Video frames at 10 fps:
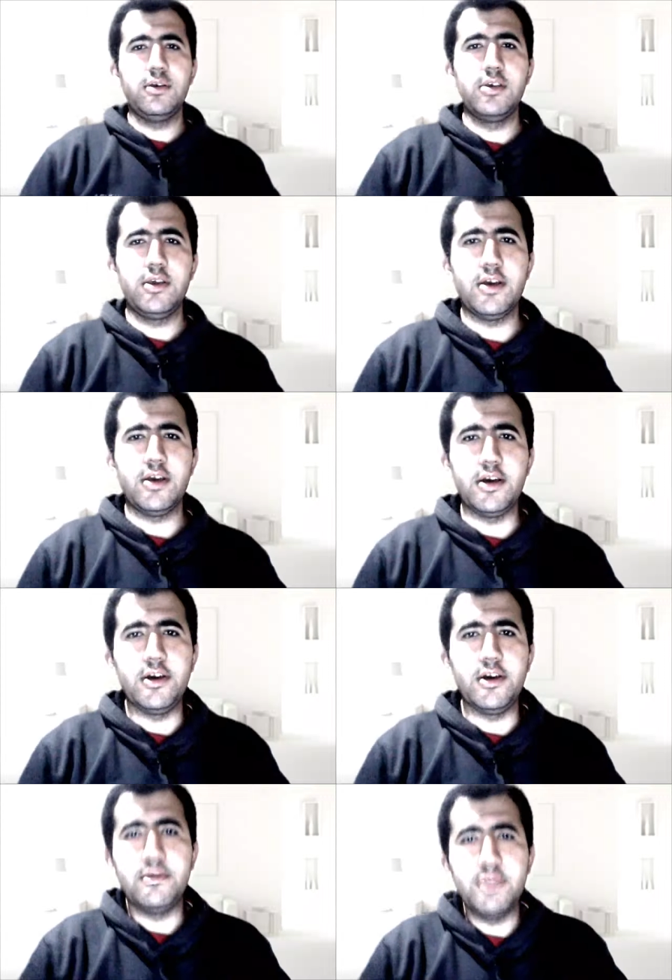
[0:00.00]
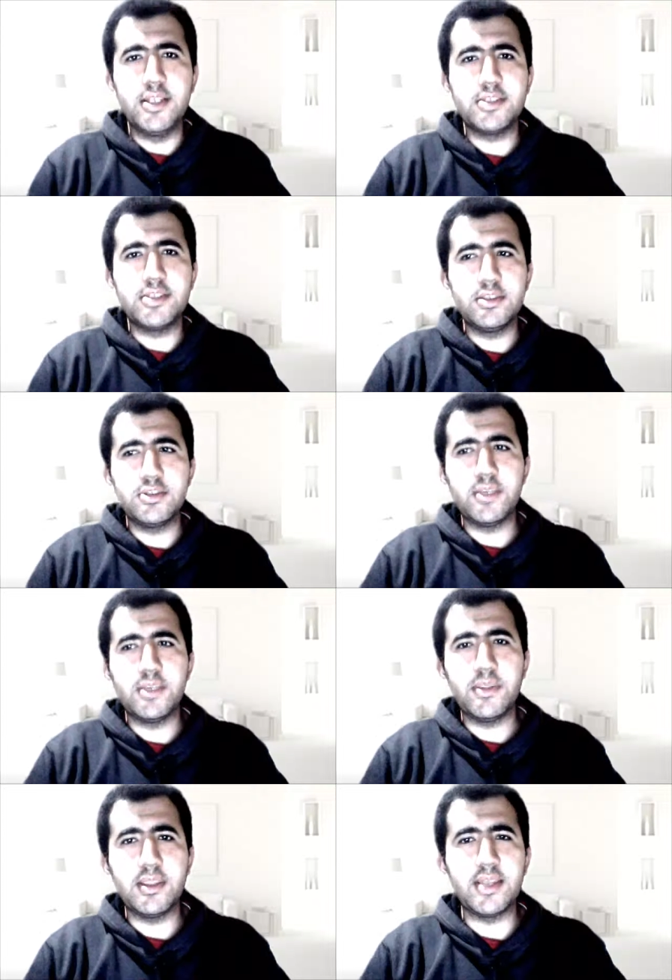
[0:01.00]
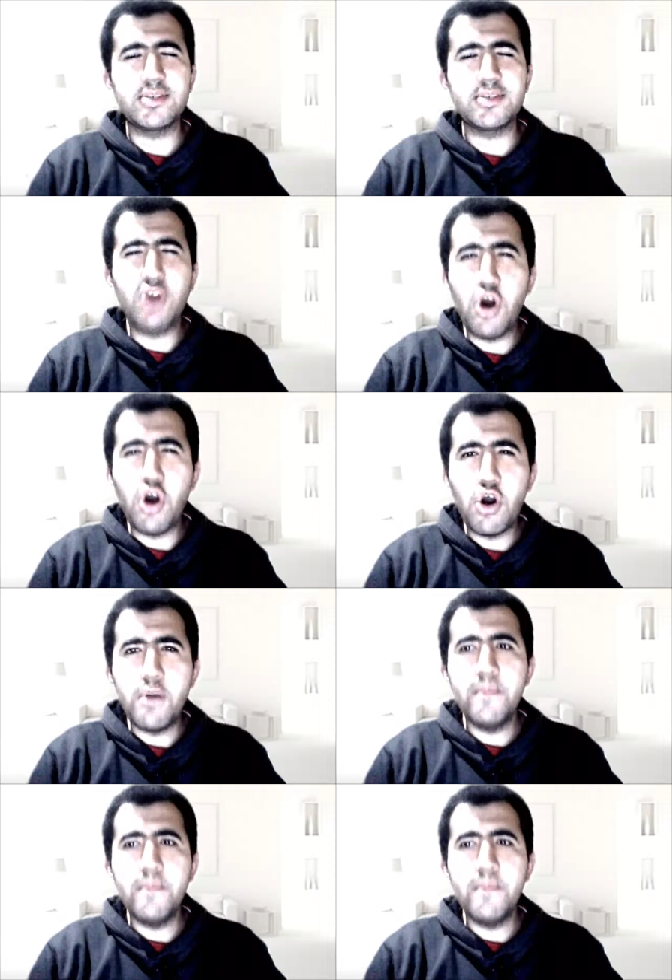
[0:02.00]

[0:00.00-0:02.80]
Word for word: um, listen to something that is calm,